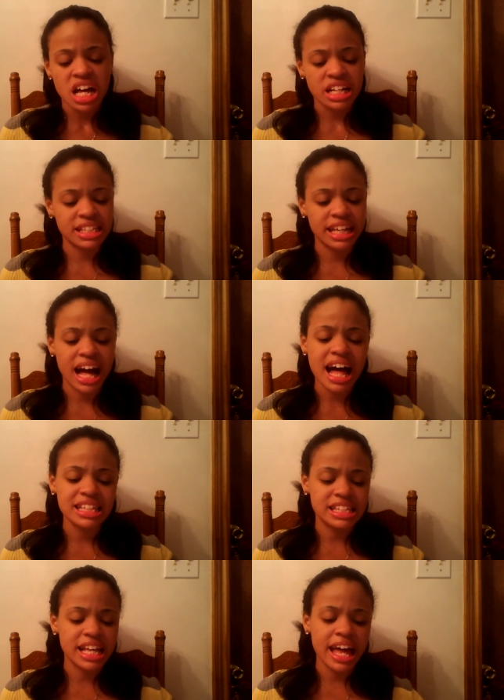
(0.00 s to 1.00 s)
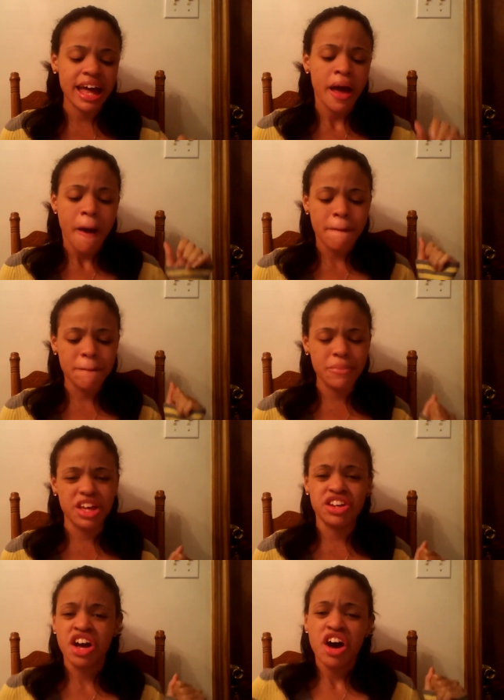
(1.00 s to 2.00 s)
cause God set
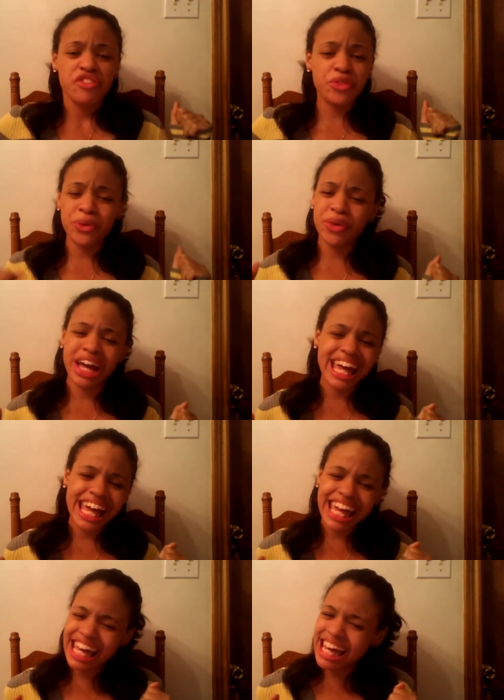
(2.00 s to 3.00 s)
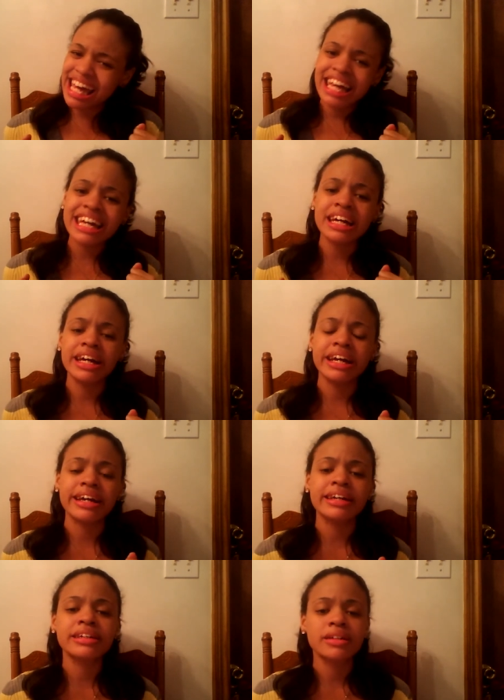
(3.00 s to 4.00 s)
me
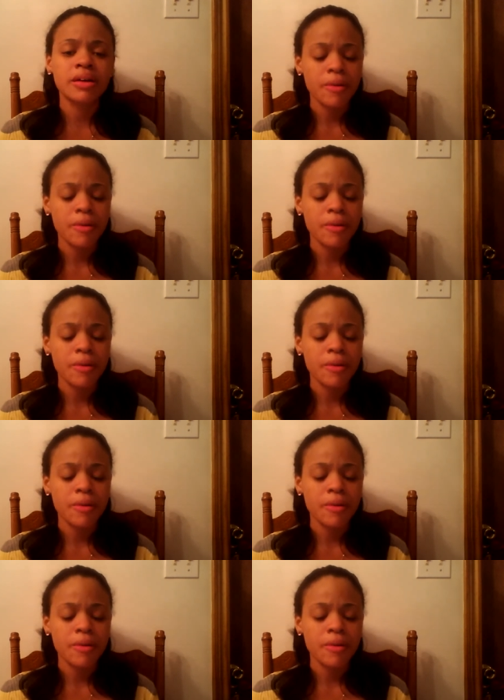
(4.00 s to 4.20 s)
free.